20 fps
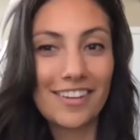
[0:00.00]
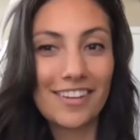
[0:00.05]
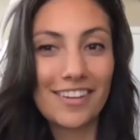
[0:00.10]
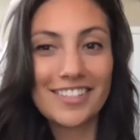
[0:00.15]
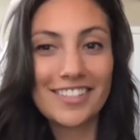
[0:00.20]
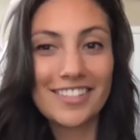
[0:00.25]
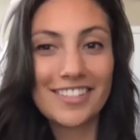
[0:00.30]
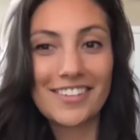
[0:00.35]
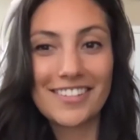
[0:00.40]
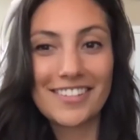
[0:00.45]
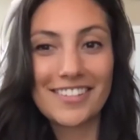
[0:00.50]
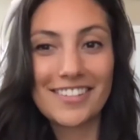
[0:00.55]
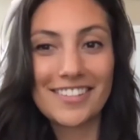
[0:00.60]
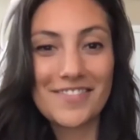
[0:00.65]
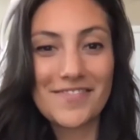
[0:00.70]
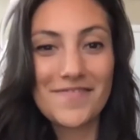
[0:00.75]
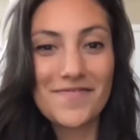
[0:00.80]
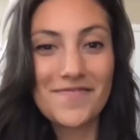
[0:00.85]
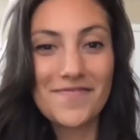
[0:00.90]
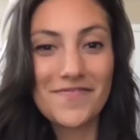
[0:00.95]
That's
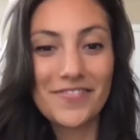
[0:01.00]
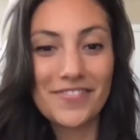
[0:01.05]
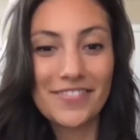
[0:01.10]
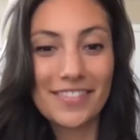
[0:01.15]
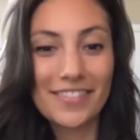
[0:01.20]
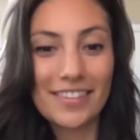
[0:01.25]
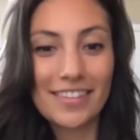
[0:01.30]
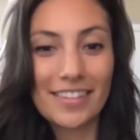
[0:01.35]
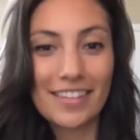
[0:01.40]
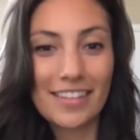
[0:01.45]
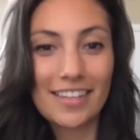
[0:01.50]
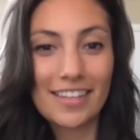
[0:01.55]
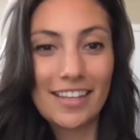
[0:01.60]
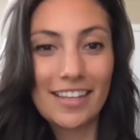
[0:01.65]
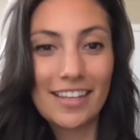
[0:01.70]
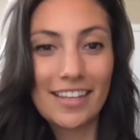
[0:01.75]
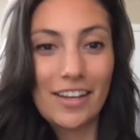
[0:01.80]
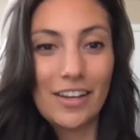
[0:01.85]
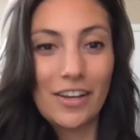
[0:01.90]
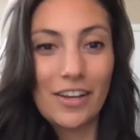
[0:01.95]
awesome.
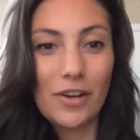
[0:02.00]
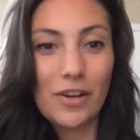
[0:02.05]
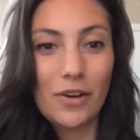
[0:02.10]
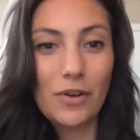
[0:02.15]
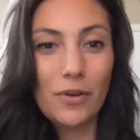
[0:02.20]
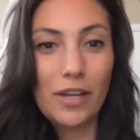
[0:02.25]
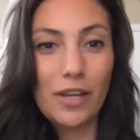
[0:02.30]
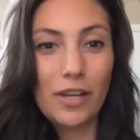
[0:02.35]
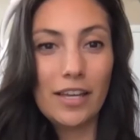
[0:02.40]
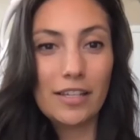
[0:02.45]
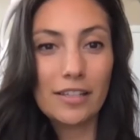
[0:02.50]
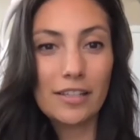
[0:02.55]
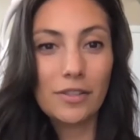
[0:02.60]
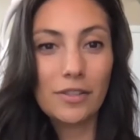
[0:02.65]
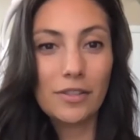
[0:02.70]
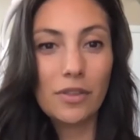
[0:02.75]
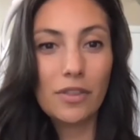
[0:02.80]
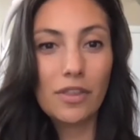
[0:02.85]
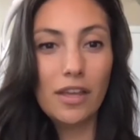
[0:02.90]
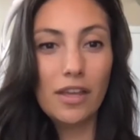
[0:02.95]
Okay,
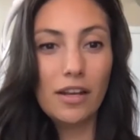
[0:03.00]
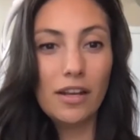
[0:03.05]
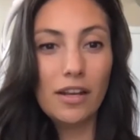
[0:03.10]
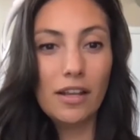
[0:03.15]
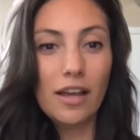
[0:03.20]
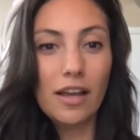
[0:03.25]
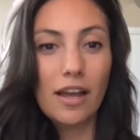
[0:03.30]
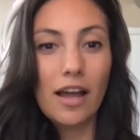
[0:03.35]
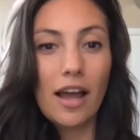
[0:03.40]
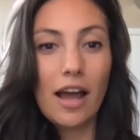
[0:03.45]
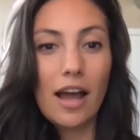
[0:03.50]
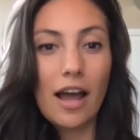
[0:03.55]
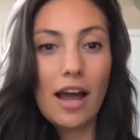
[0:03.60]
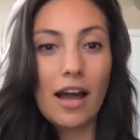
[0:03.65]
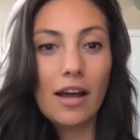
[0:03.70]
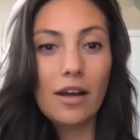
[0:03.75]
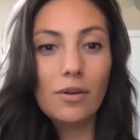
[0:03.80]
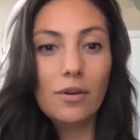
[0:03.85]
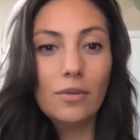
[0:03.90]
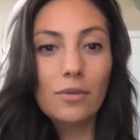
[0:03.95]
so then
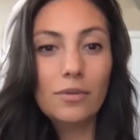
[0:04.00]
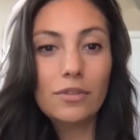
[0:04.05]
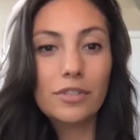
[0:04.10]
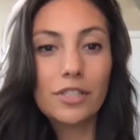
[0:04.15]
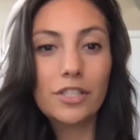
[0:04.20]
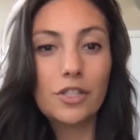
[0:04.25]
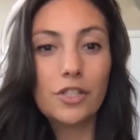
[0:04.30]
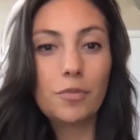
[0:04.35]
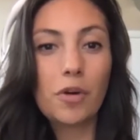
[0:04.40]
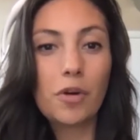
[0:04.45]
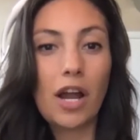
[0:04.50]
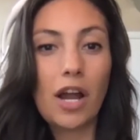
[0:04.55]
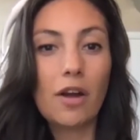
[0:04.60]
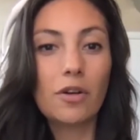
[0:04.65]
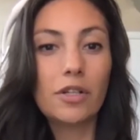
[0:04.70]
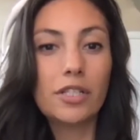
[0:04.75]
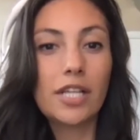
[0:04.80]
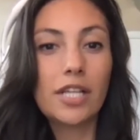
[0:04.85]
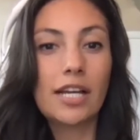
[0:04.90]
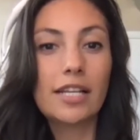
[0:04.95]
how did you
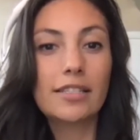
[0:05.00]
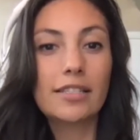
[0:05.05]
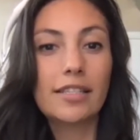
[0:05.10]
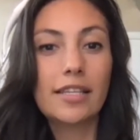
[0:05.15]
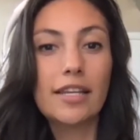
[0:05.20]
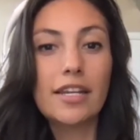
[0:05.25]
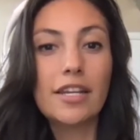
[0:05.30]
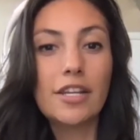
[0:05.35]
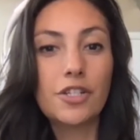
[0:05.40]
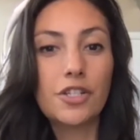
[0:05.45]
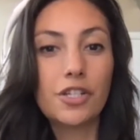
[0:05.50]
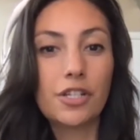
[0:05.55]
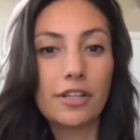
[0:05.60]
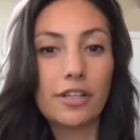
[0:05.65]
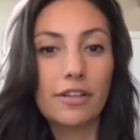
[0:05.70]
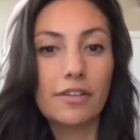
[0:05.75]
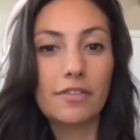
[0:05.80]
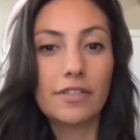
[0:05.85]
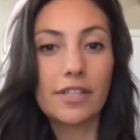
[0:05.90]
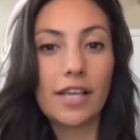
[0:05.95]
prioritize the
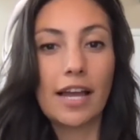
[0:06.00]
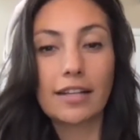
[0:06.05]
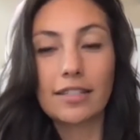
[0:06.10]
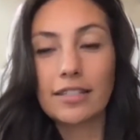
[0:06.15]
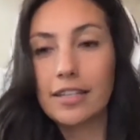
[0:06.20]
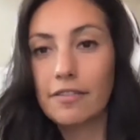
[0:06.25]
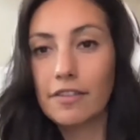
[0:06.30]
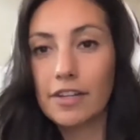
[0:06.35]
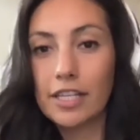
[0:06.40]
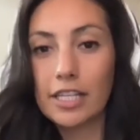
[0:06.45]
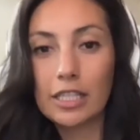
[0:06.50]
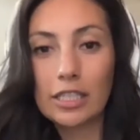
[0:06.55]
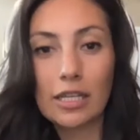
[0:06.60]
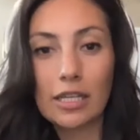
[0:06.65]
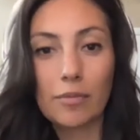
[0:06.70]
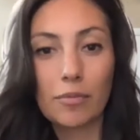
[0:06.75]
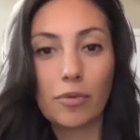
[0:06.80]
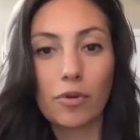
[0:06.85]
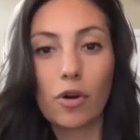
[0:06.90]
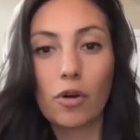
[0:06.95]
initiatives, activities,
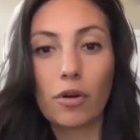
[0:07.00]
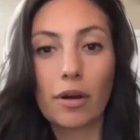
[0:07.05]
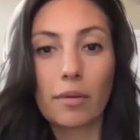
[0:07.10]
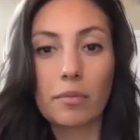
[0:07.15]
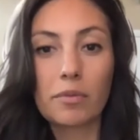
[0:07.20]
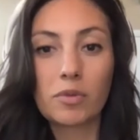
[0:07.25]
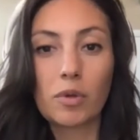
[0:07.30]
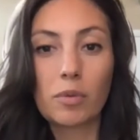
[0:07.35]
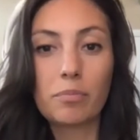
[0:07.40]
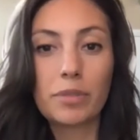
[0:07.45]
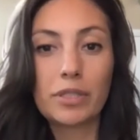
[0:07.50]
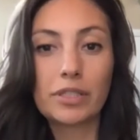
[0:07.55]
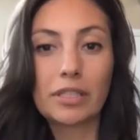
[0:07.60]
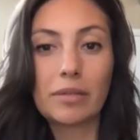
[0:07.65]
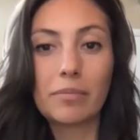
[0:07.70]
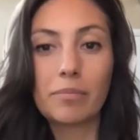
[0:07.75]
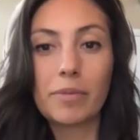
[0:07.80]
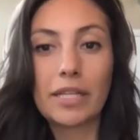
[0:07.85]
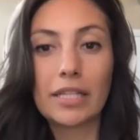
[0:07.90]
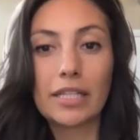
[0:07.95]
and programs when
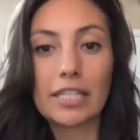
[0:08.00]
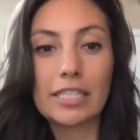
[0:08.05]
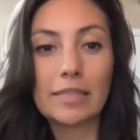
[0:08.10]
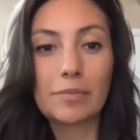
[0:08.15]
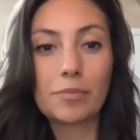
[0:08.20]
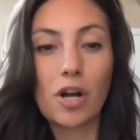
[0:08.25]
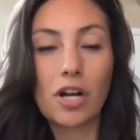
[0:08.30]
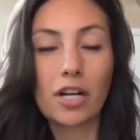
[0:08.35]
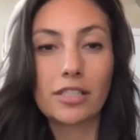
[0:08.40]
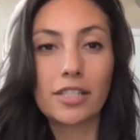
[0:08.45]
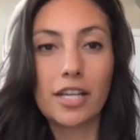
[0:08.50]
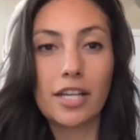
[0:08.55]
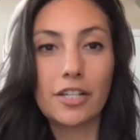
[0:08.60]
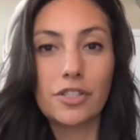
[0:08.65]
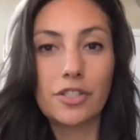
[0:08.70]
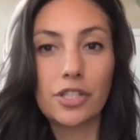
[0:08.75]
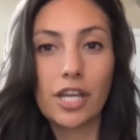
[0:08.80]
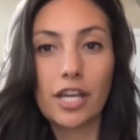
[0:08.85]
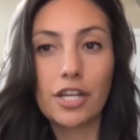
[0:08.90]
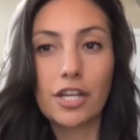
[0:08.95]
building Bitly's product
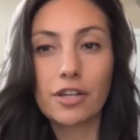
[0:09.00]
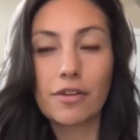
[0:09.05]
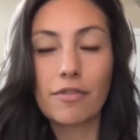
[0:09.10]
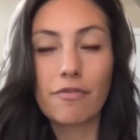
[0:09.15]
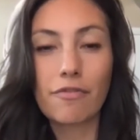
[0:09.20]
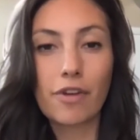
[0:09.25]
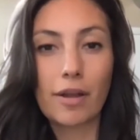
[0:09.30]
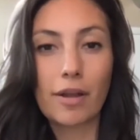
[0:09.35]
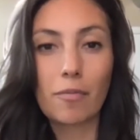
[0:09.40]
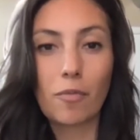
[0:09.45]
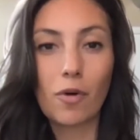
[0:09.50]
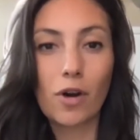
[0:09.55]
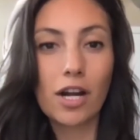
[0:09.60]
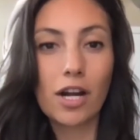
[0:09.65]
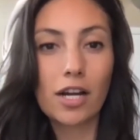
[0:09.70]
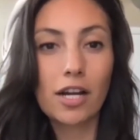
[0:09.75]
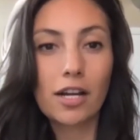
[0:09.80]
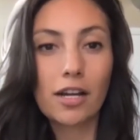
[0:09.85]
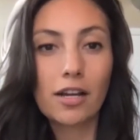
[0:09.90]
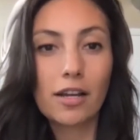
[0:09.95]
education
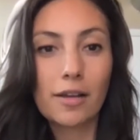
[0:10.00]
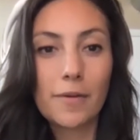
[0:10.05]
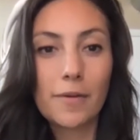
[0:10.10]
framework?